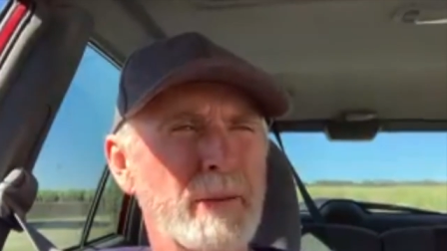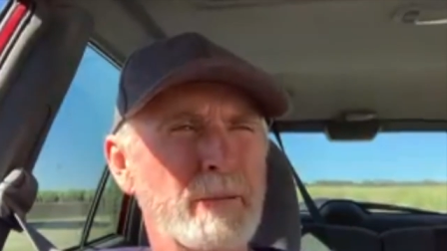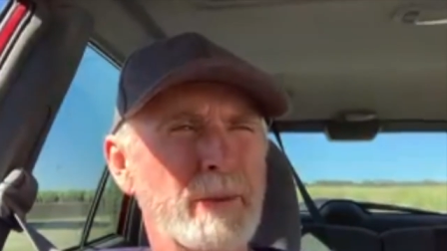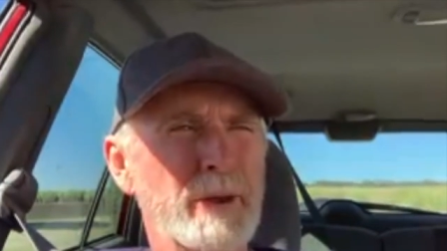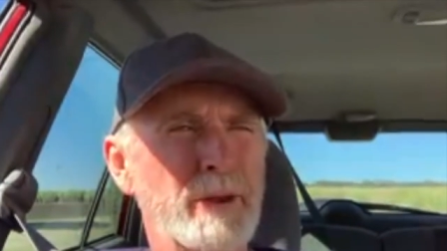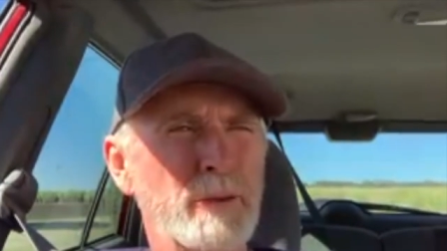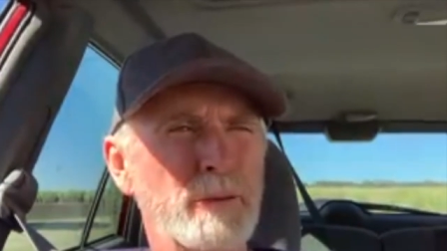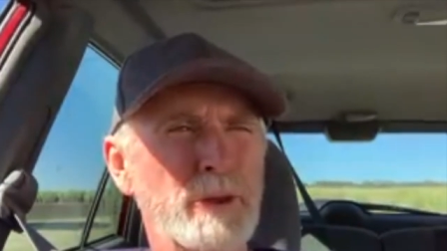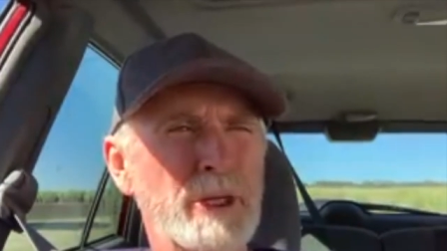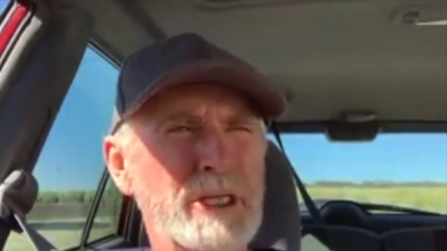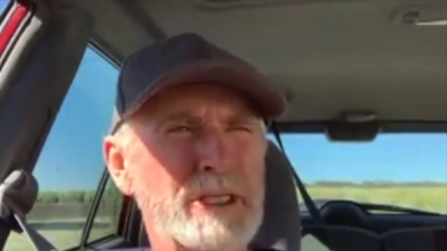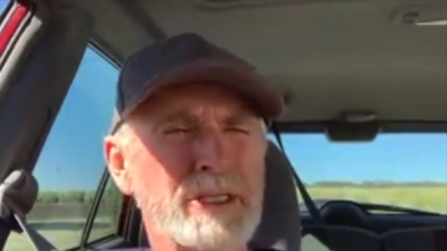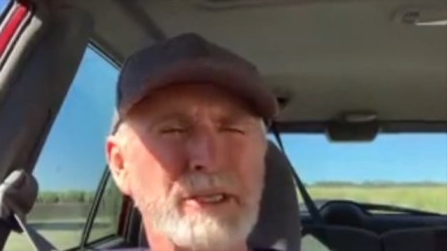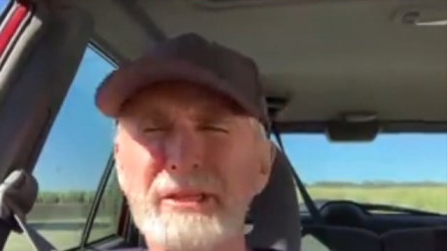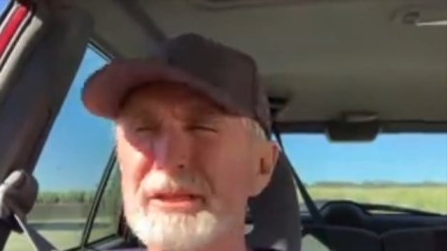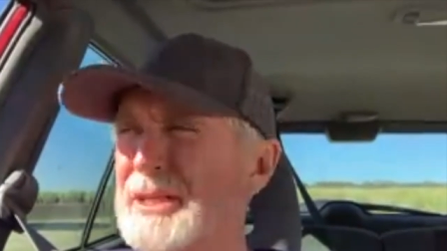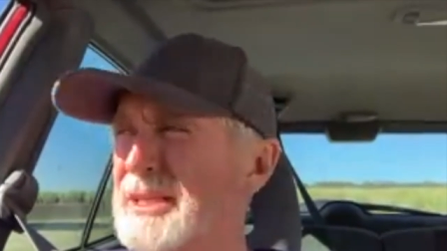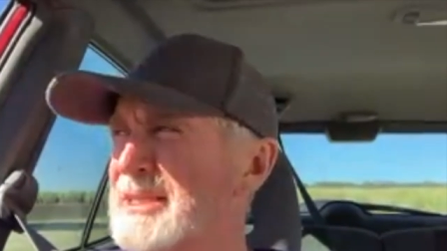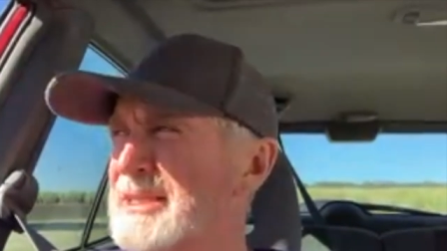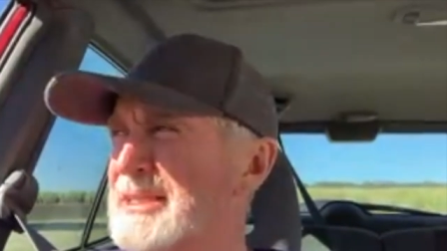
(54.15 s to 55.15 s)
But the
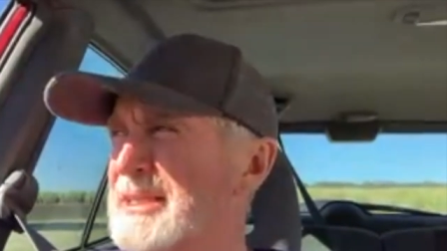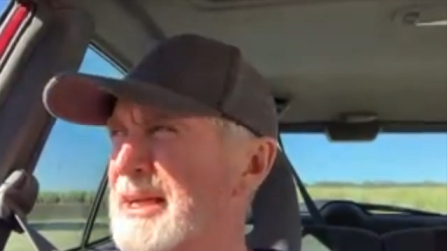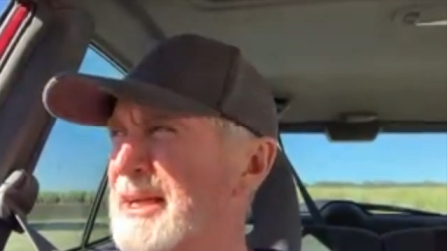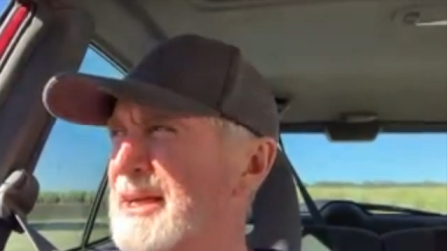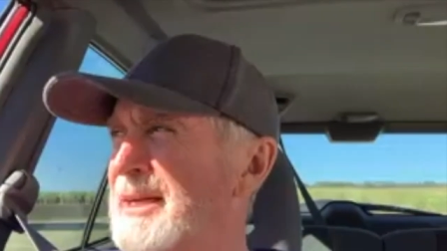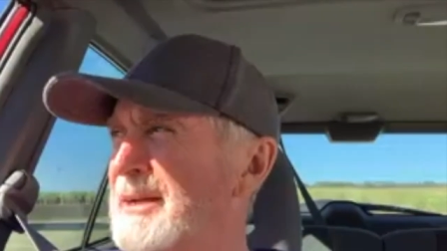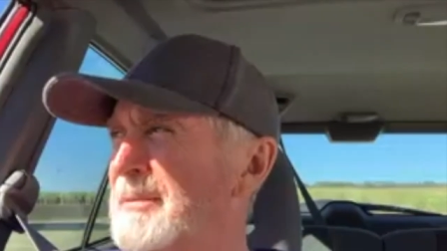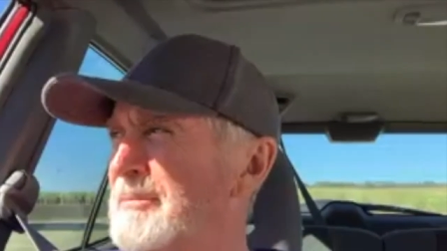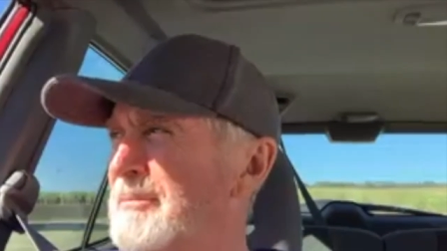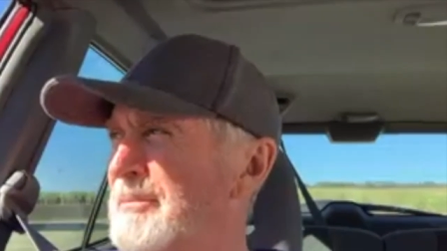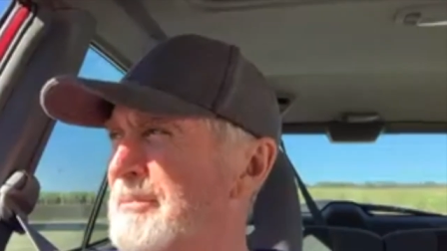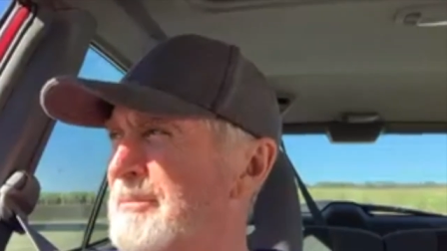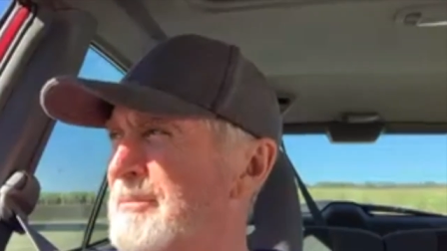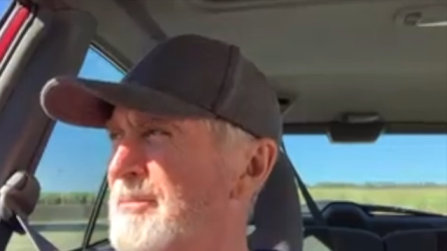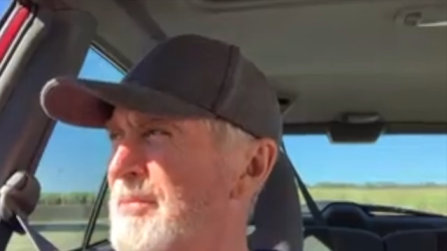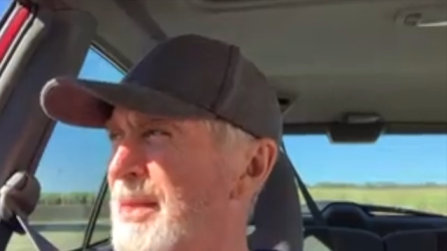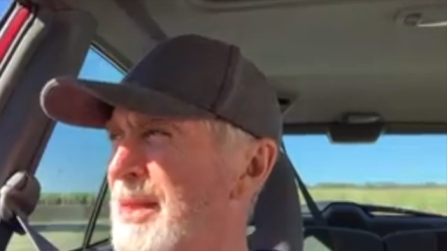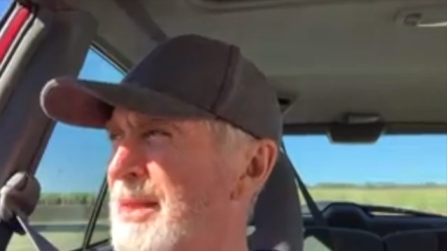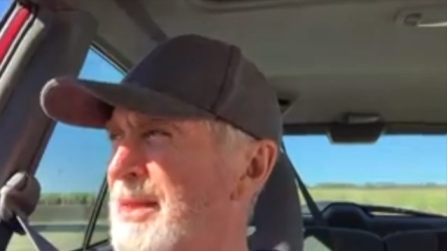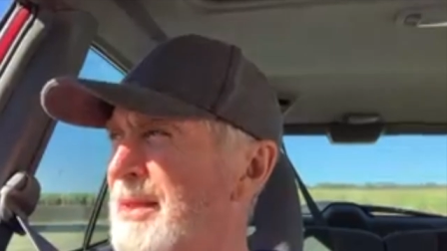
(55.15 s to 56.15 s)
reason that the
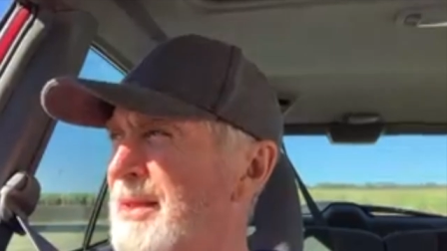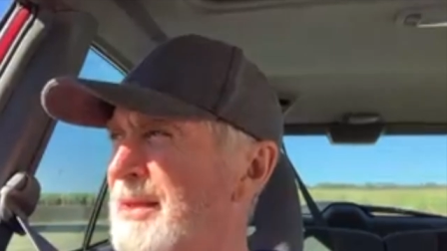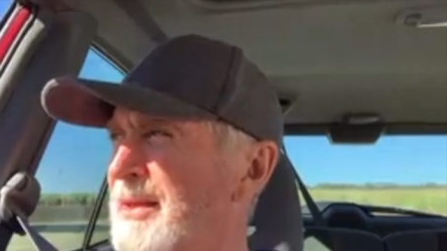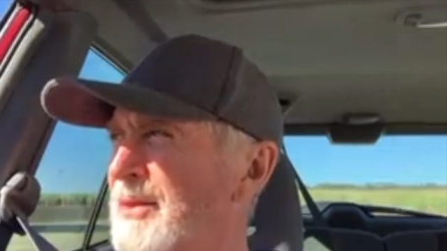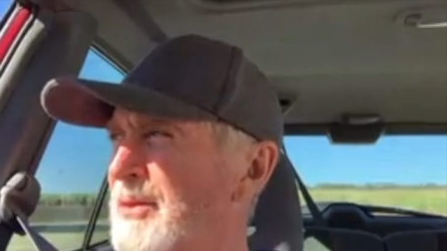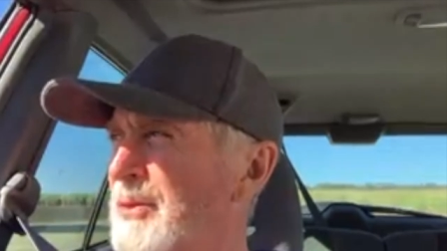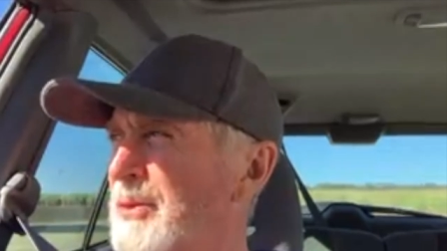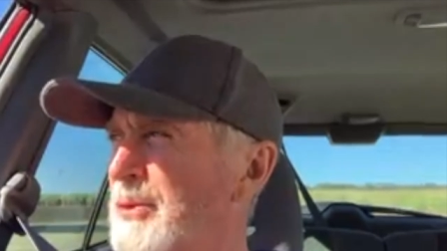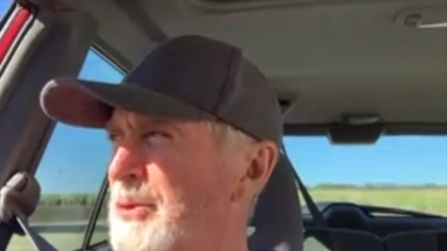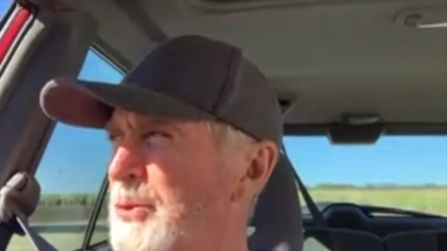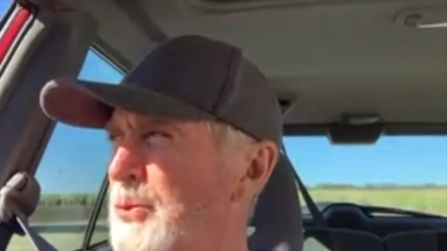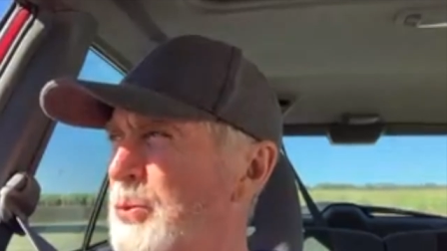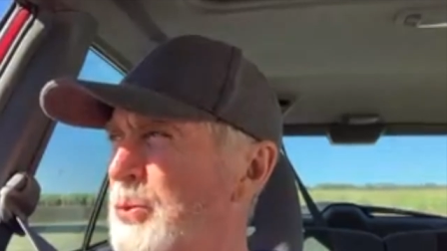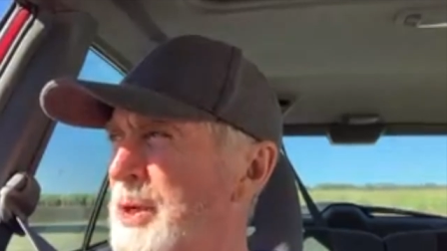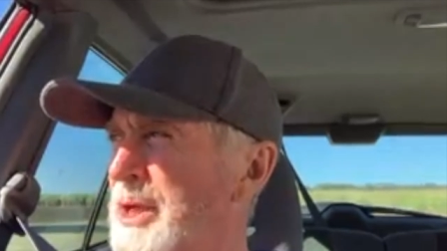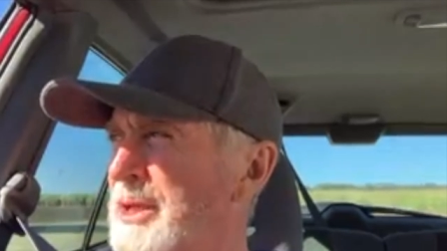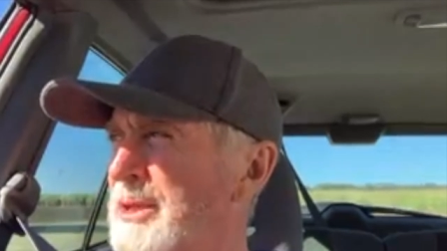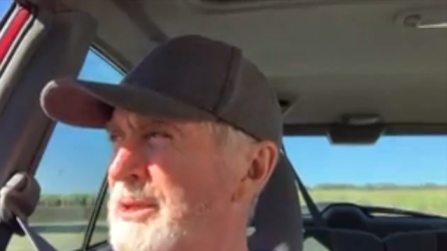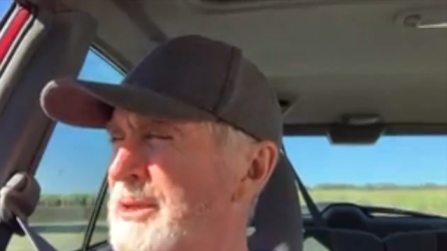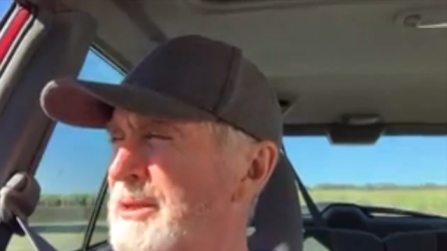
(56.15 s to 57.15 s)

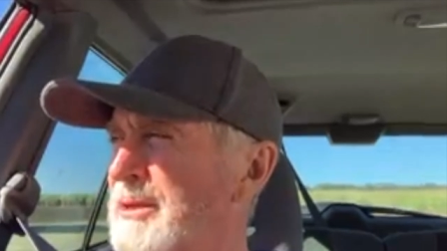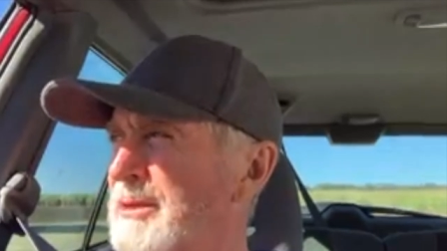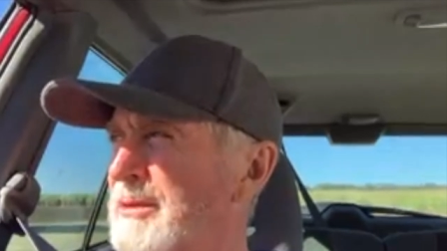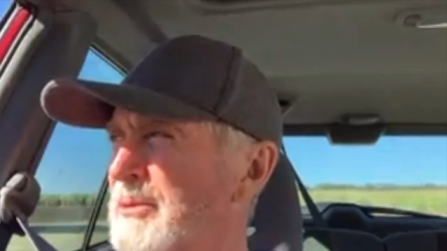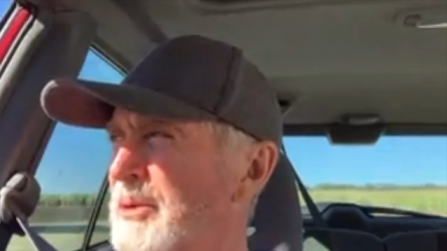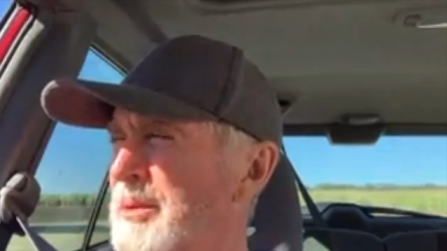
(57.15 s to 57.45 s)
wind,